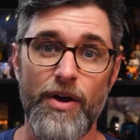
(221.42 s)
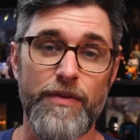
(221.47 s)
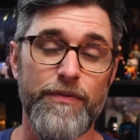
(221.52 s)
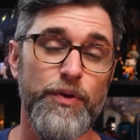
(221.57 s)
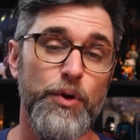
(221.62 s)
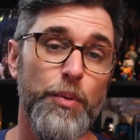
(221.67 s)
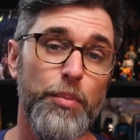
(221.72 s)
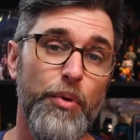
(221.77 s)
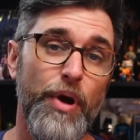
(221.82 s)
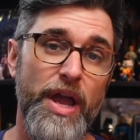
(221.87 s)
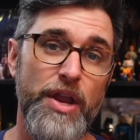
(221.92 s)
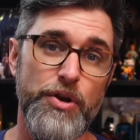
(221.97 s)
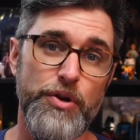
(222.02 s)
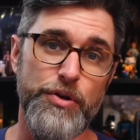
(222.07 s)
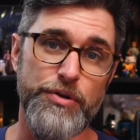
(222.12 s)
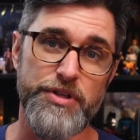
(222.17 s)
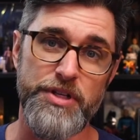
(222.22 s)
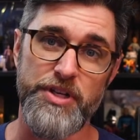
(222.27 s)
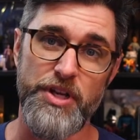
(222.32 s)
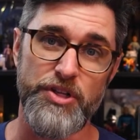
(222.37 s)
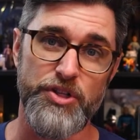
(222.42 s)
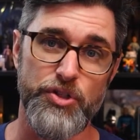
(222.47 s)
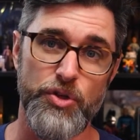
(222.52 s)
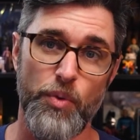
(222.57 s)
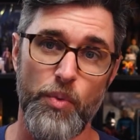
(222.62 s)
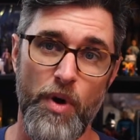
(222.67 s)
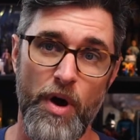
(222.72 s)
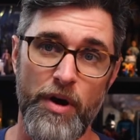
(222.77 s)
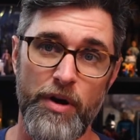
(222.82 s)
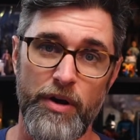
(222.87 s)
if you're brand new to digital
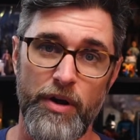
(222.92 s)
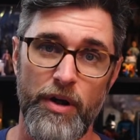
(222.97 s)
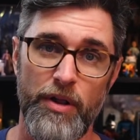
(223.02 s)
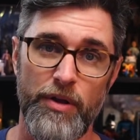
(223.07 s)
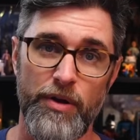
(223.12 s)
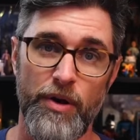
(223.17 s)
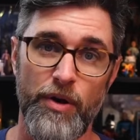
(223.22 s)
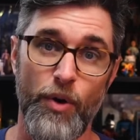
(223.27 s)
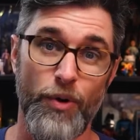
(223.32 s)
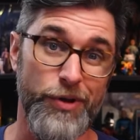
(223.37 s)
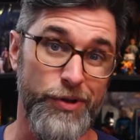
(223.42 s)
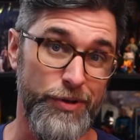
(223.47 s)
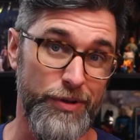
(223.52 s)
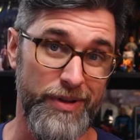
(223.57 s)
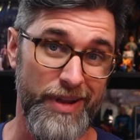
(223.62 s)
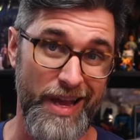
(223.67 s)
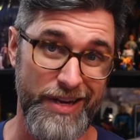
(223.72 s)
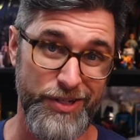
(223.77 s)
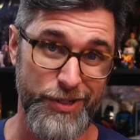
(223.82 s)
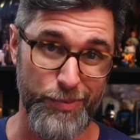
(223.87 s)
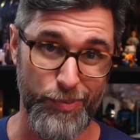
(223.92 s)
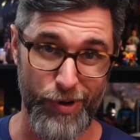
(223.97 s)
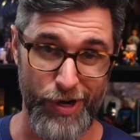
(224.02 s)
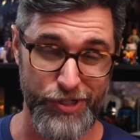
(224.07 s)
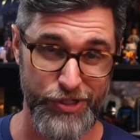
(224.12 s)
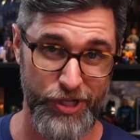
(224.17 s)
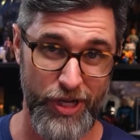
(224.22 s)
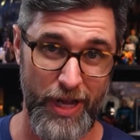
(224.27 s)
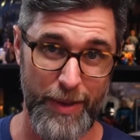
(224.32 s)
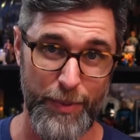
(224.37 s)
watercolor or you'd like to
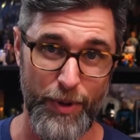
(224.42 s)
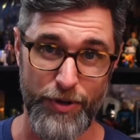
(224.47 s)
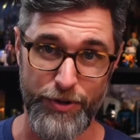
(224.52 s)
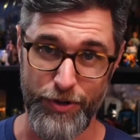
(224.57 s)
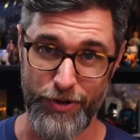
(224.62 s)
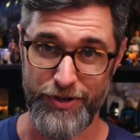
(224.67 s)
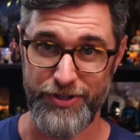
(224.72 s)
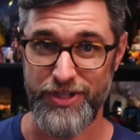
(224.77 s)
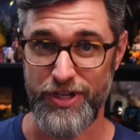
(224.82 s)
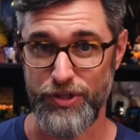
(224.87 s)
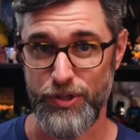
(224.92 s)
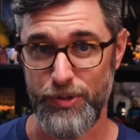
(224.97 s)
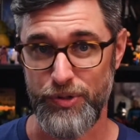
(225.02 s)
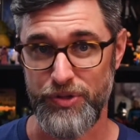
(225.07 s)
brush up on your essential